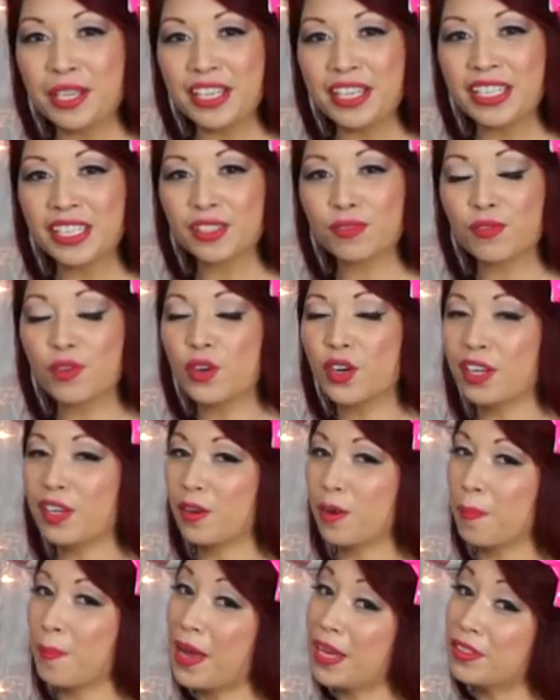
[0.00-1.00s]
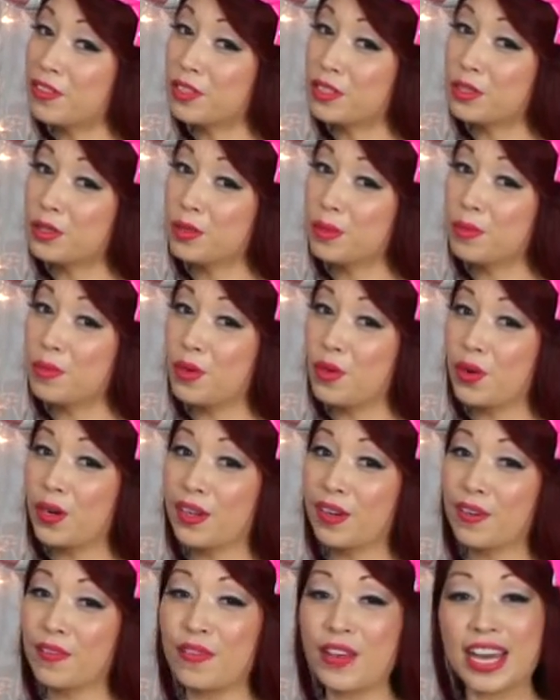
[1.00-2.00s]
piece for your bedroom or
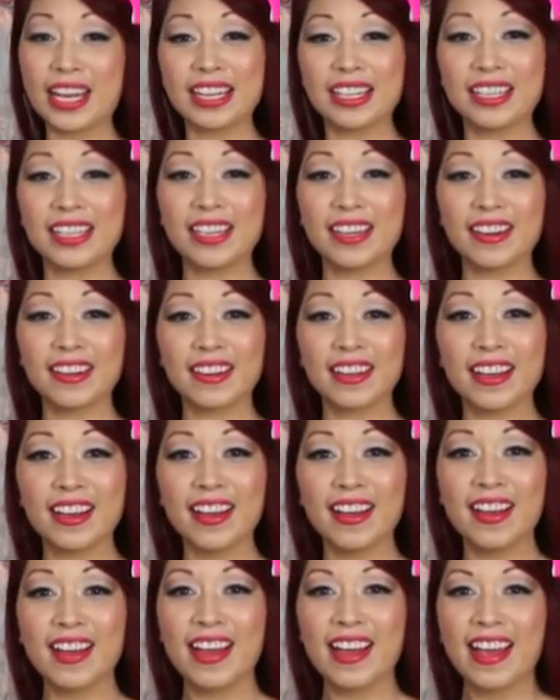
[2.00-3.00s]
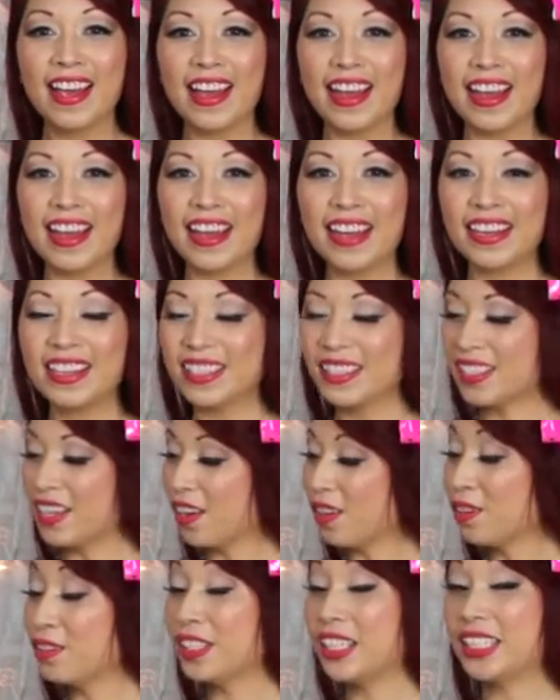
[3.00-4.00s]
your vanity area. And it's
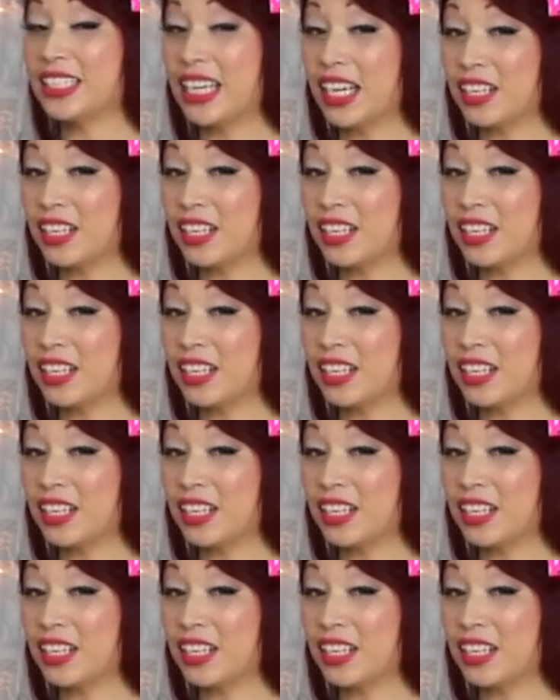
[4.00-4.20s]
not only